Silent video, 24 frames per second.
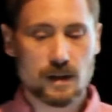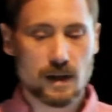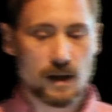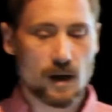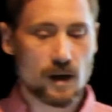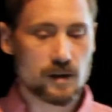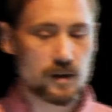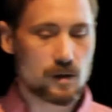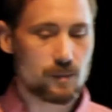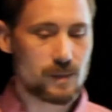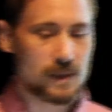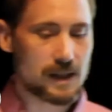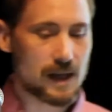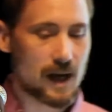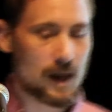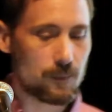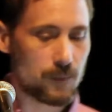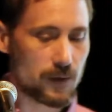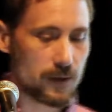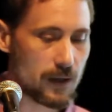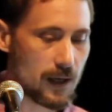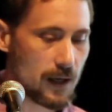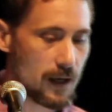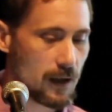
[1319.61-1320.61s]
can also be
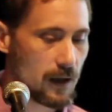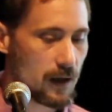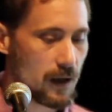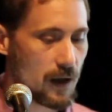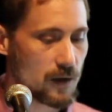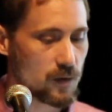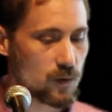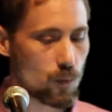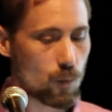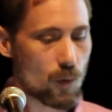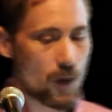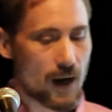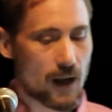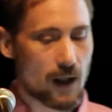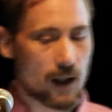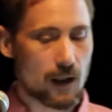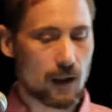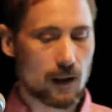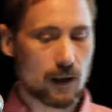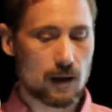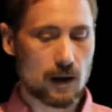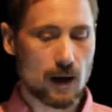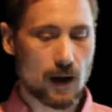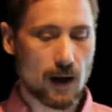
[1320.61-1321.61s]
complicated as well.